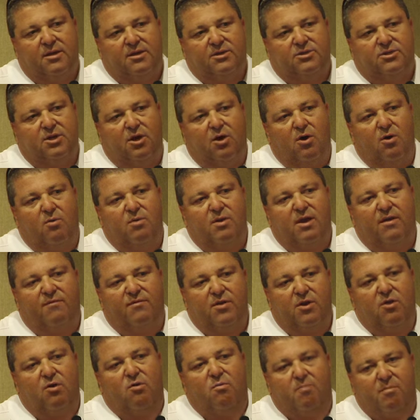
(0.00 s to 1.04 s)
So if
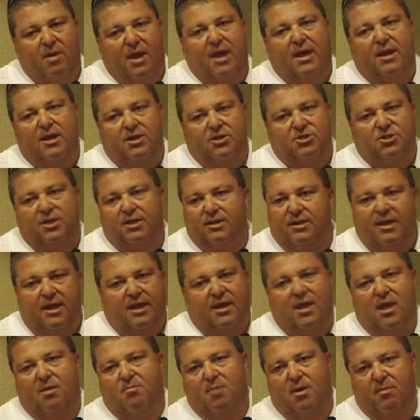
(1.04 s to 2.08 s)
you don't manage it, and
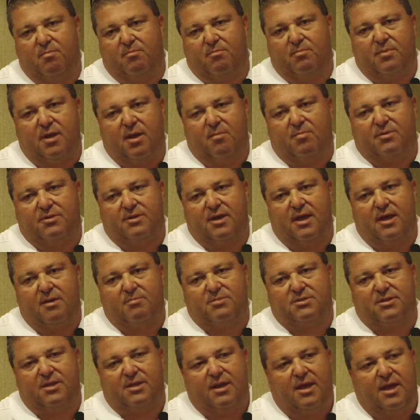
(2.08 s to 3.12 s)
that came up a couple
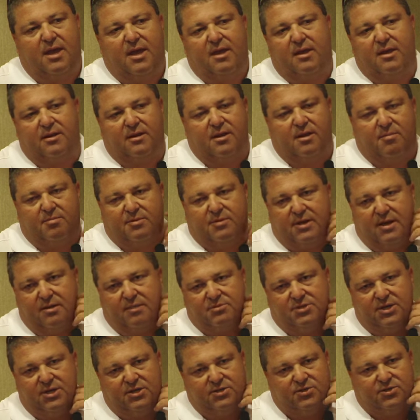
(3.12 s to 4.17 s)
times today and a couple
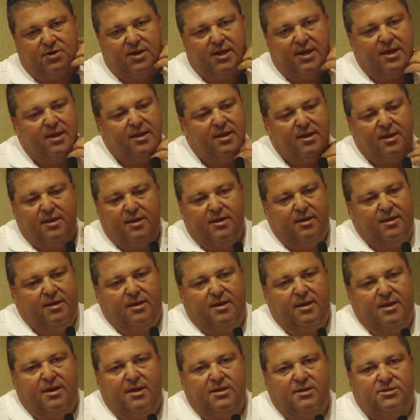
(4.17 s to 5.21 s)
times yesterday,
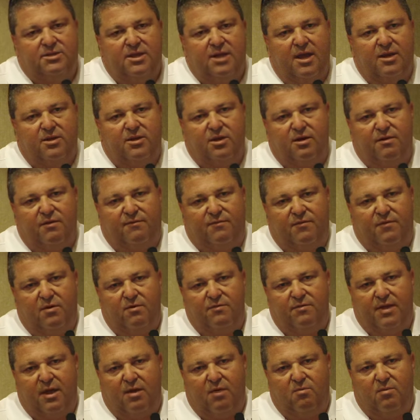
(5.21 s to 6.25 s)
it's not going to
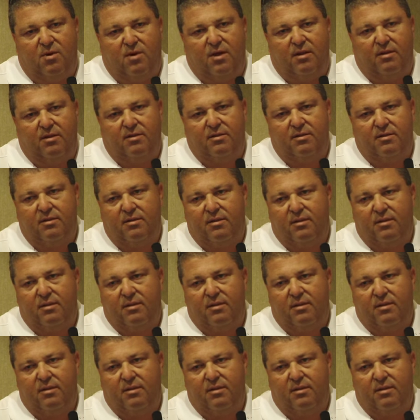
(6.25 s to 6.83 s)
flow that well.